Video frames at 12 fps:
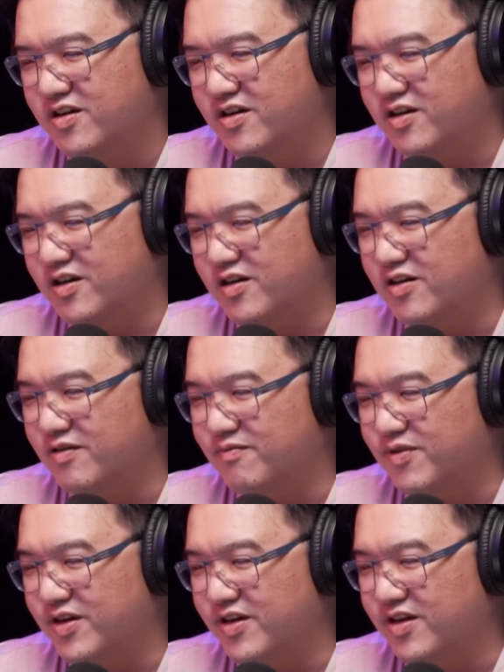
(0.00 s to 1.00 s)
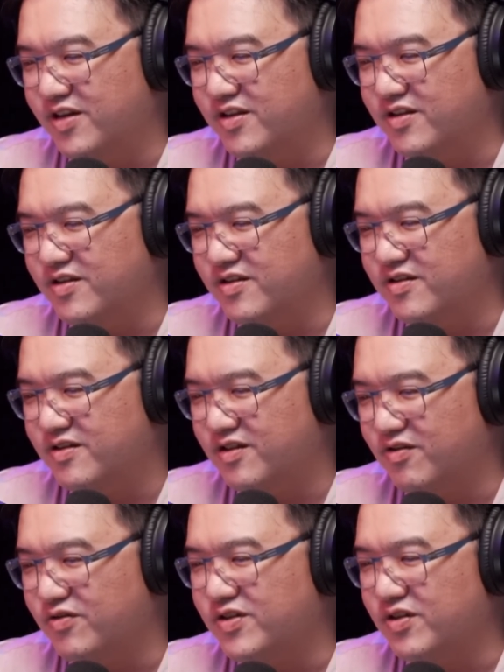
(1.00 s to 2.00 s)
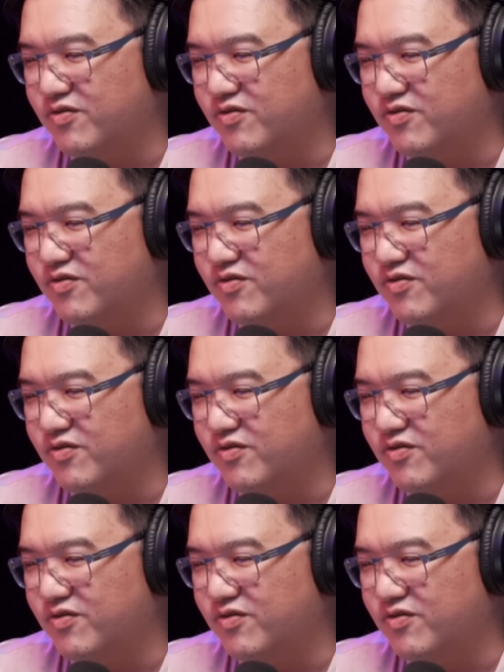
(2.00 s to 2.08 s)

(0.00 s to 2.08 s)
But closer